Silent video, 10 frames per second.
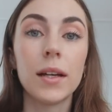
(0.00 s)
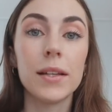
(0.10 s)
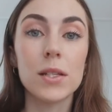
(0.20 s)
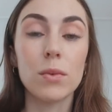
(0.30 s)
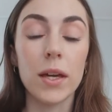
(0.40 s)

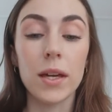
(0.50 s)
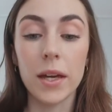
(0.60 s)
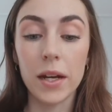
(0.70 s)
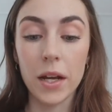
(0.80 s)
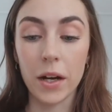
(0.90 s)
this week
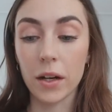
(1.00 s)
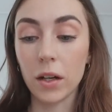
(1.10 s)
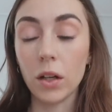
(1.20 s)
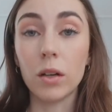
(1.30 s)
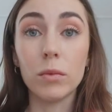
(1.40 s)
in here
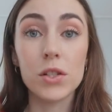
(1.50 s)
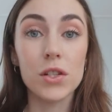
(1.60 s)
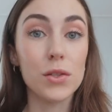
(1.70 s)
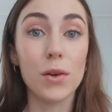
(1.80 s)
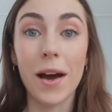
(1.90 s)
alone with
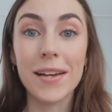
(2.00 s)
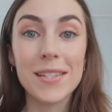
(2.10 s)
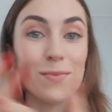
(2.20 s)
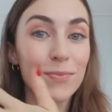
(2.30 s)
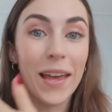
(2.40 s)
just you
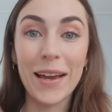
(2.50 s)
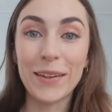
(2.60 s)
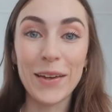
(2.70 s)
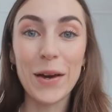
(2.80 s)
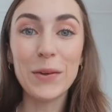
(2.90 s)
guys and
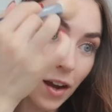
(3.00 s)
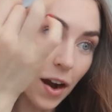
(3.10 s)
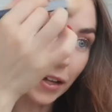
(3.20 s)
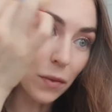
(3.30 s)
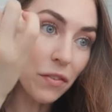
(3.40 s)
Cleo. All
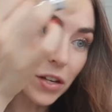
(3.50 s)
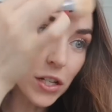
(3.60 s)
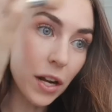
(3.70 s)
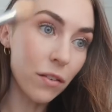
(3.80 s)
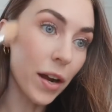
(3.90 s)
right, let me finish
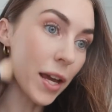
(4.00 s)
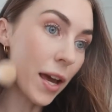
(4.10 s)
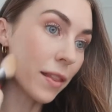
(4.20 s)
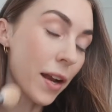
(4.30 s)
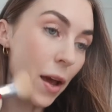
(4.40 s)
getting ready
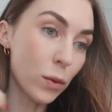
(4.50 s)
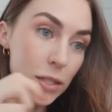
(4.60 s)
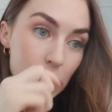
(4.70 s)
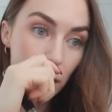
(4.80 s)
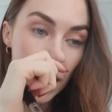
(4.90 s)
and then I will
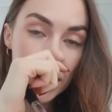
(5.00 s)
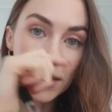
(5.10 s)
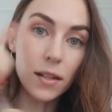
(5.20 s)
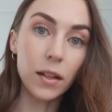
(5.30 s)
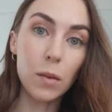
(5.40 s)
see you
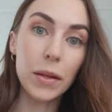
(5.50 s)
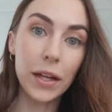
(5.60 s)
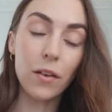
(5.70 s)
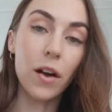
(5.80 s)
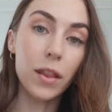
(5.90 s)
guys a little bit
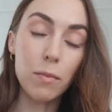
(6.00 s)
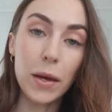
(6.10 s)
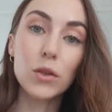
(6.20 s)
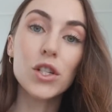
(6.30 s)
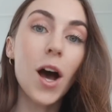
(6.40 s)
later on at the
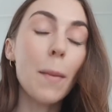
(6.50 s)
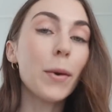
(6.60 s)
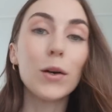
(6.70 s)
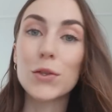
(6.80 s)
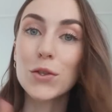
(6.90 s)
bagel shop.
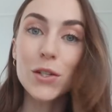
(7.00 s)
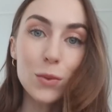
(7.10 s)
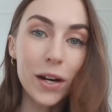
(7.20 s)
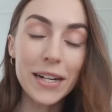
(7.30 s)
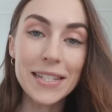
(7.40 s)
Also just
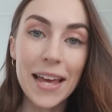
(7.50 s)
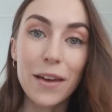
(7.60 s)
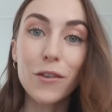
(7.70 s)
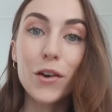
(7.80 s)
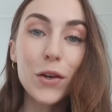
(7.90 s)
wanted to say,
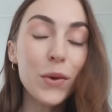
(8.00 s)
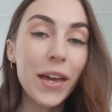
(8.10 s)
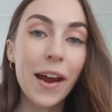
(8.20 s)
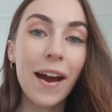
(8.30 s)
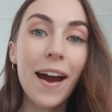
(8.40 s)
if you're new
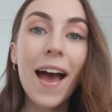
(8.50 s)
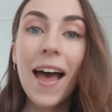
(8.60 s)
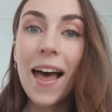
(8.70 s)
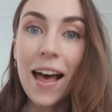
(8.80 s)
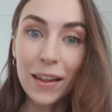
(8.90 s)
here,
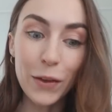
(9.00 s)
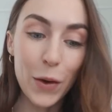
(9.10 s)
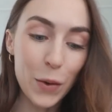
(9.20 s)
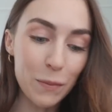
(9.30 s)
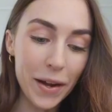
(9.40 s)

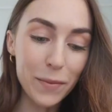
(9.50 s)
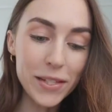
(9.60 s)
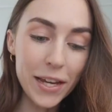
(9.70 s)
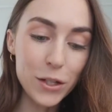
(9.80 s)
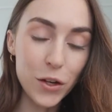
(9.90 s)
hello, my name is
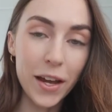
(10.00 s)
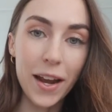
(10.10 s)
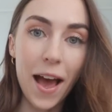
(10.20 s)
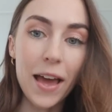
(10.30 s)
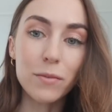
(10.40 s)
Adrienne.
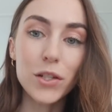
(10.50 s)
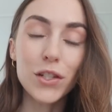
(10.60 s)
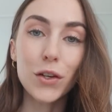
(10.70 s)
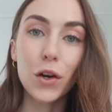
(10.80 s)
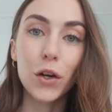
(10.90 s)
I am just
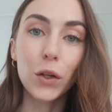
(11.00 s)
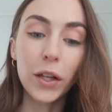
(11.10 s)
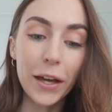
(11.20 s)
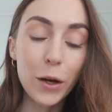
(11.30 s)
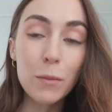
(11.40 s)
a girl
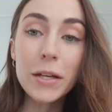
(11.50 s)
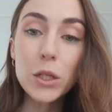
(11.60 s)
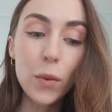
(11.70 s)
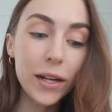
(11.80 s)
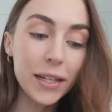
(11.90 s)
in her
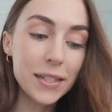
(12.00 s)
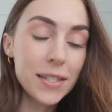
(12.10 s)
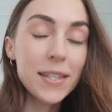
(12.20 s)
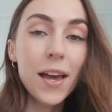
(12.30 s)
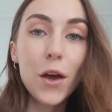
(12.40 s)

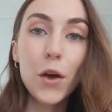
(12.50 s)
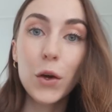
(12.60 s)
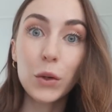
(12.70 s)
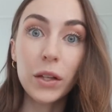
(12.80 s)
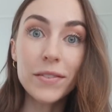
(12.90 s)
mid-20s
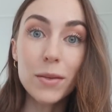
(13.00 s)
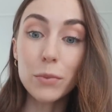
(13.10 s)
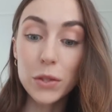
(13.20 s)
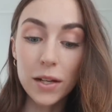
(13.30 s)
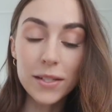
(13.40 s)
who lives in
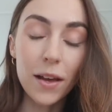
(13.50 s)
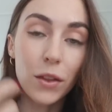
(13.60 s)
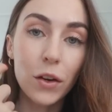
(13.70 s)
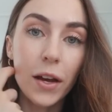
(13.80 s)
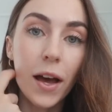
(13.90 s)
Busan, South
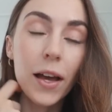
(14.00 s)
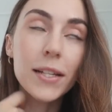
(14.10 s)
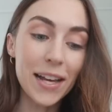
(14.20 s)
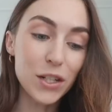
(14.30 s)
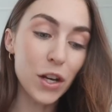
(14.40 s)
Korea.
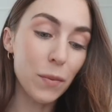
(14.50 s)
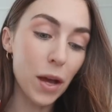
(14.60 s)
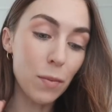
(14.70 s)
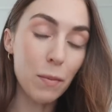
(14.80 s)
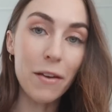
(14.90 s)
It's actually coming
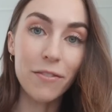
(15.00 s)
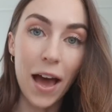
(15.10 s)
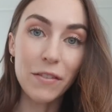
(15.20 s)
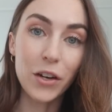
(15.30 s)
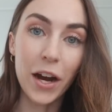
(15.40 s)
up on my
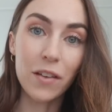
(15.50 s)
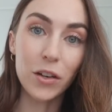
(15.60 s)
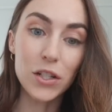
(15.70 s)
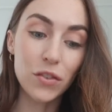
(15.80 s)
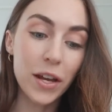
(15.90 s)
5-year
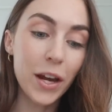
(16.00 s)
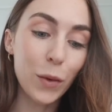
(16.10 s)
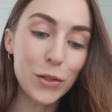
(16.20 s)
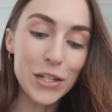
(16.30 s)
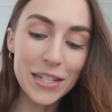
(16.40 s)
anniversary here,
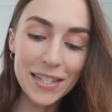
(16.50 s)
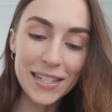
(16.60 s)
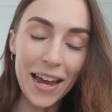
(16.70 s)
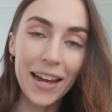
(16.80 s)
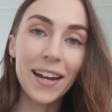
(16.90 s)
which is
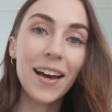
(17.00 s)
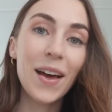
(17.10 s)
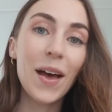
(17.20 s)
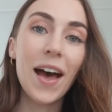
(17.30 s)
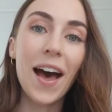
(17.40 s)
insane.
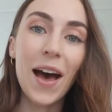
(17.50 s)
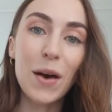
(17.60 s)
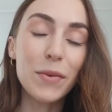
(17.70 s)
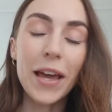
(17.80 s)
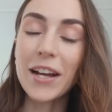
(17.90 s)

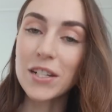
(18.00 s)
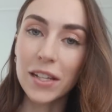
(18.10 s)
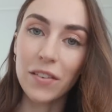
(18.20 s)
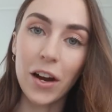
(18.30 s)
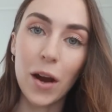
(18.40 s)
But yeah, I just
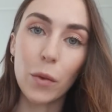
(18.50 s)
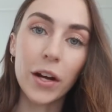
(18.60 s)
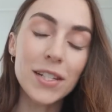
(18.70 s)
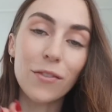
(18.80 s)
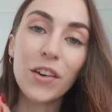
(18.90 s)
live here. I
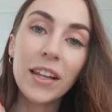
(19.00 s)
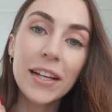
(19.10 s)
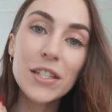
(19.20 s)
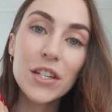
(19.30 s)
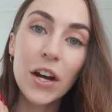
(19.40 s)
work as a
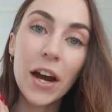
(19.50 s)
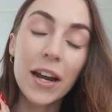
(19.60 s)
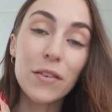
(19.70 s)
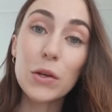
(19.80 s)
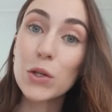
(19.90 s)
freelancer, and
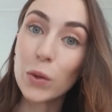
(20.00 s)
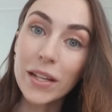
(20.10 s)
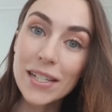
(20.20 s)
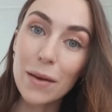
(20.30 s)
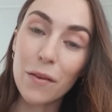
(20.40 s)
if you enjoy
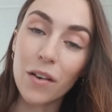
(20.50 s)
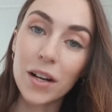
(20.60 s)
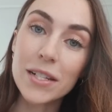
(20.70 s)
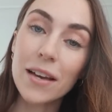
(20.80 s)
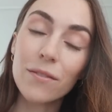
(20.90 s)
this type of
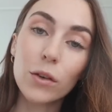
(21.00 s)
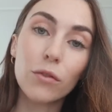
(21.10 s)
content, feel